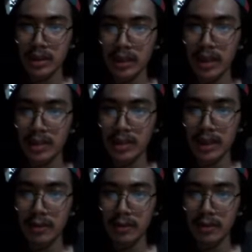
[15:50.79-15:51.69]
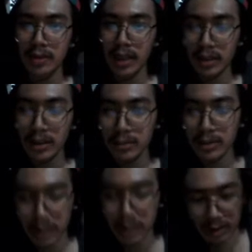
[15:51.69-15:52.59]
and the same number of
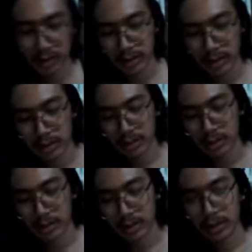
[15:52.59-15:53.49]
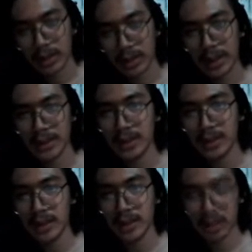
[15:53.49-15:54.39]
outputs as
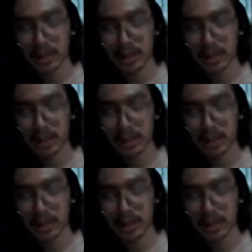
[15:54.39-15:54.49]
the